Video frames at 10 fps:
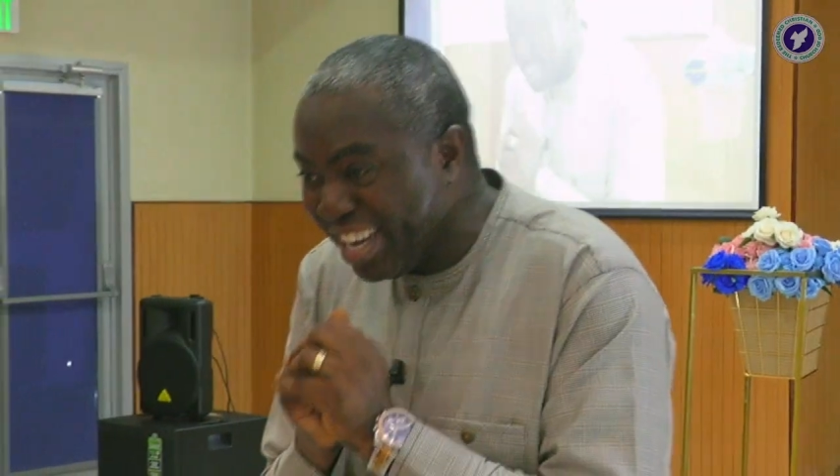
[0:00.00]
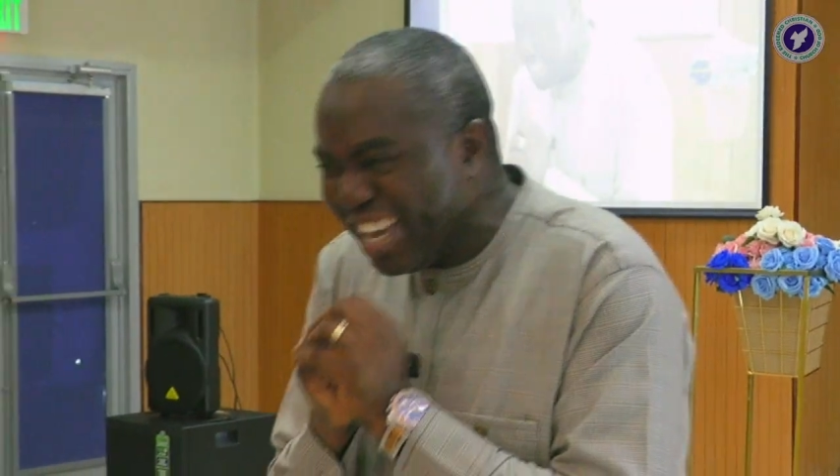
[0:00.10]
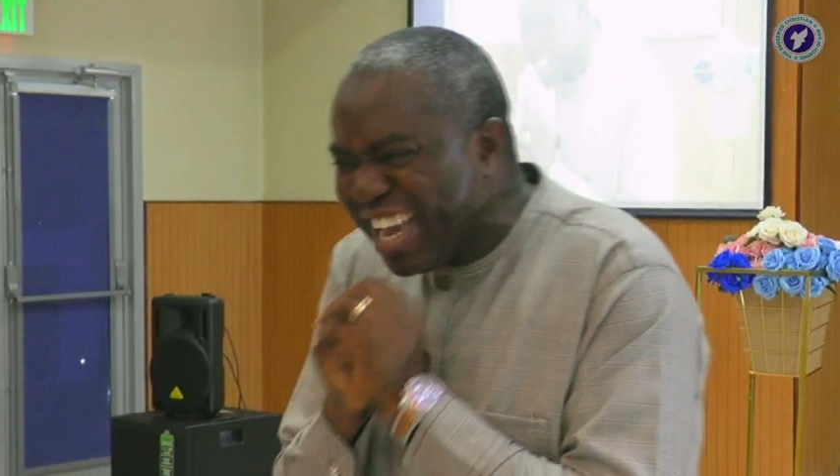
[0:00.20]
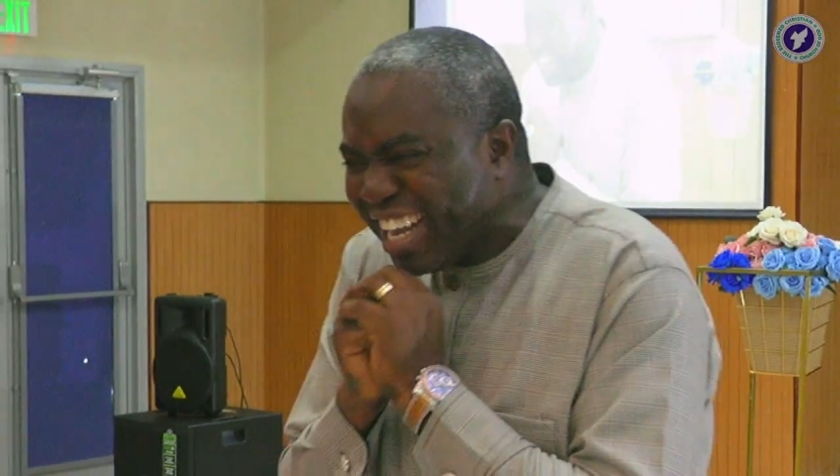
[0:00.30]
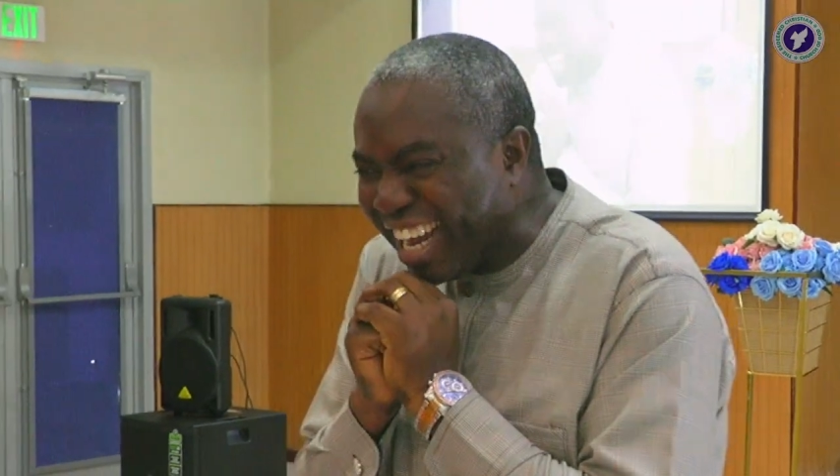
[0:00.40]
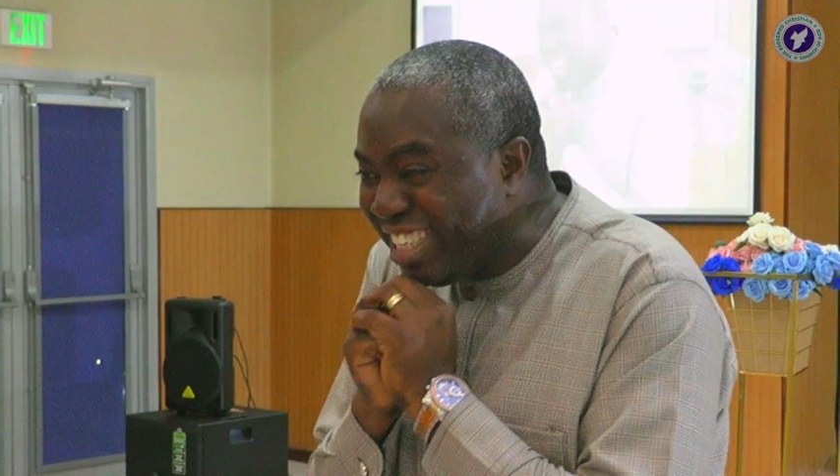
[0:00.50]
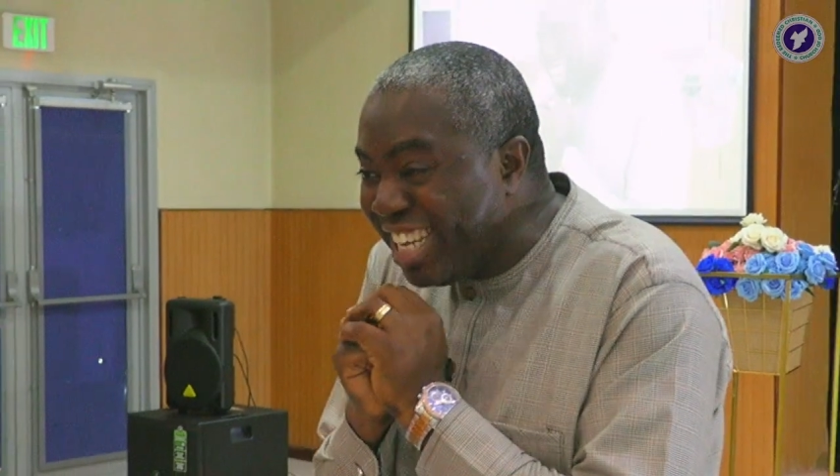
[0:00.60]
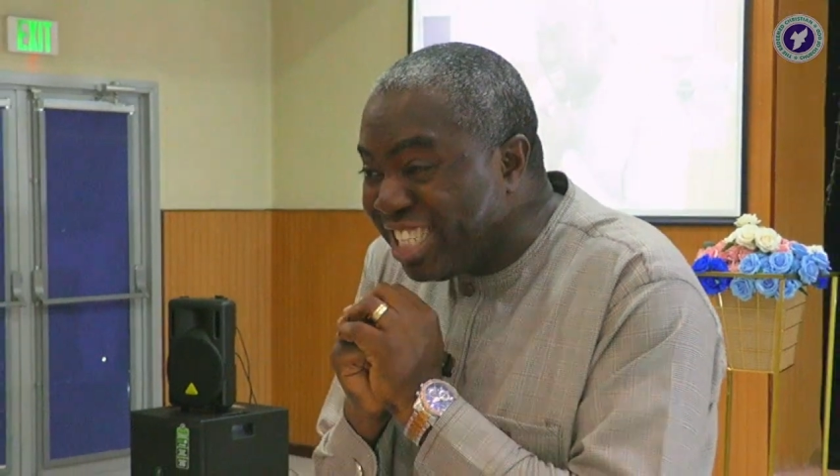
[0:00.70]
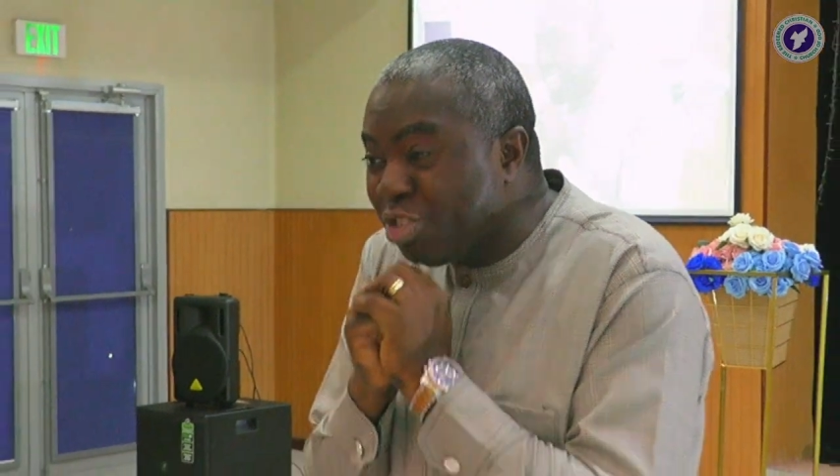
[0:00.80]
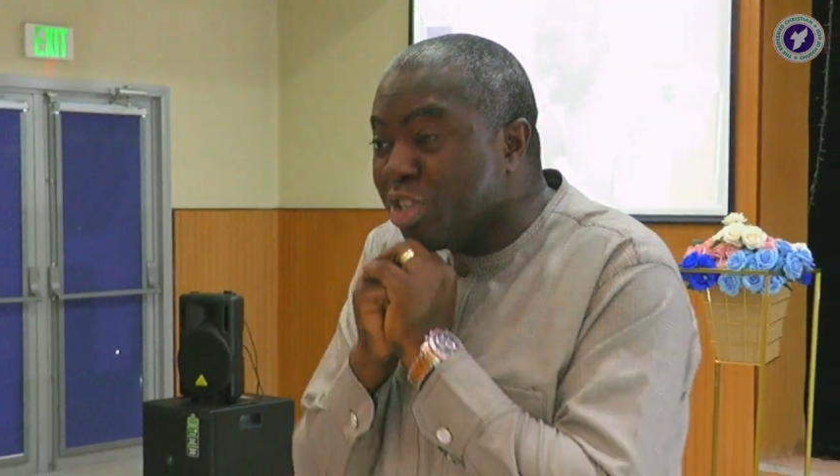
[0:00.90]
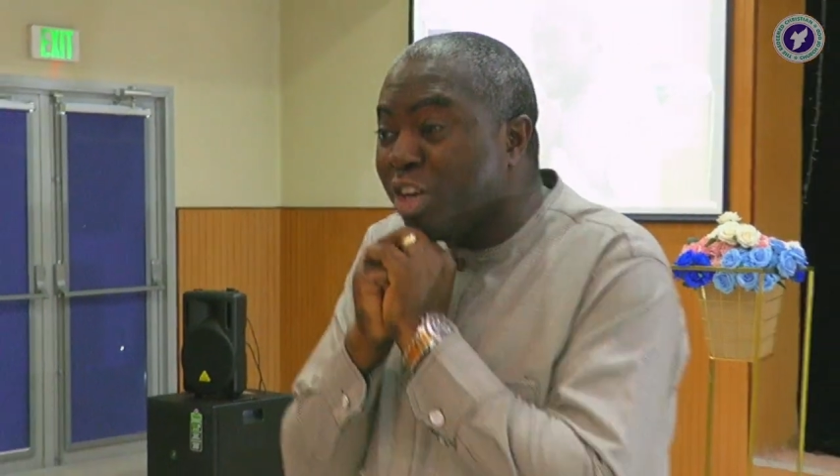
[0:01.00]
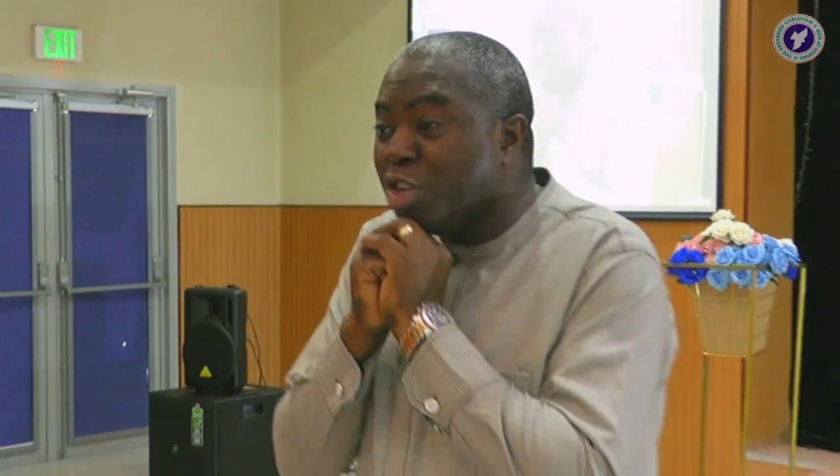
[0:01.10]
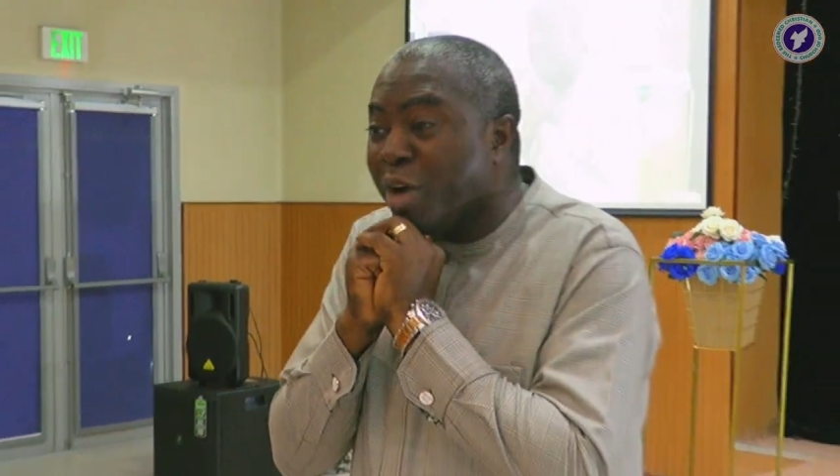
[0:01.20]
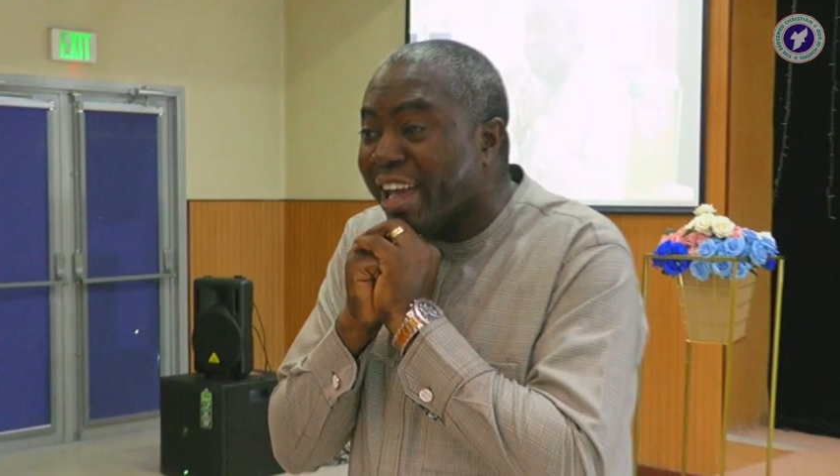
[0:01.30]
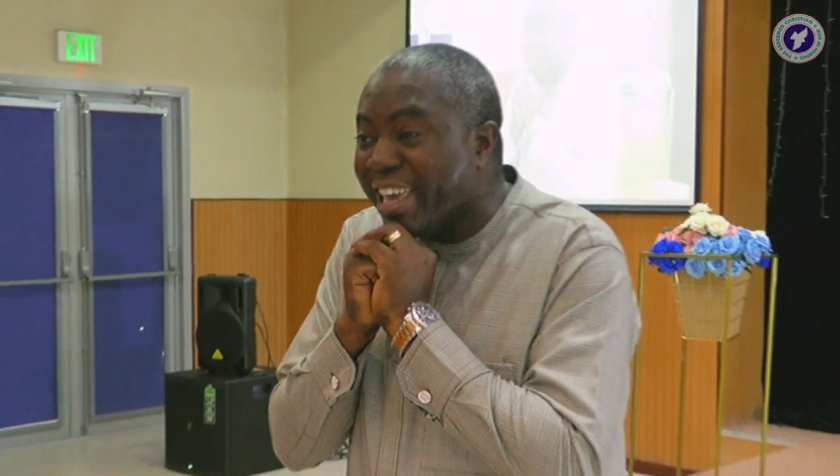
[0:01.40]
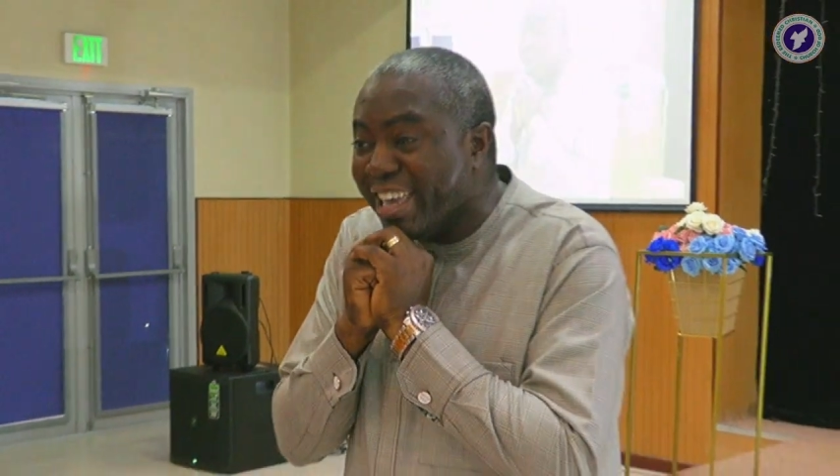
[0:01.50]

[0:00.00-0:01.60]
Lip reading: that if you are him,